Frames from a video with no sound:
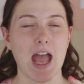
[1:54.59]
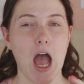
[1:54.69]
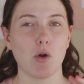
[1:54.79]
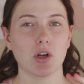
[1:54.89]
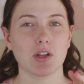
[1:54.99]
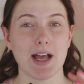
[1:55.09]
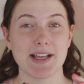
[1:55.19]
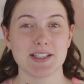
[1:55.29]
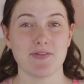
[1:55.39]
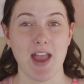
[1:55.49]

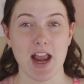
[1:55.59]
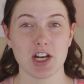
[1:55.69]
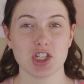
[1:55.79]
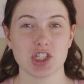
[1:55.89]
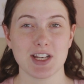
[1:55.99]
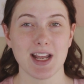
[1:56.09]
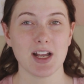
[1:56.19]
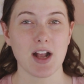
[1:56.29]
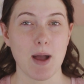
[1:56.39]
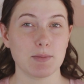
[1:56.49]
Hourglass Vanish
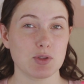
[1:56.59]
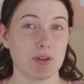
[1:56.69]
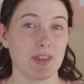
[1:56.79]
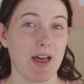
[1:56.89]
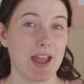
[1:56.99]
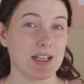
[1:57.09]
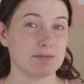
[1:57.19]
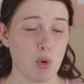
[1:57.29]
stick comes with like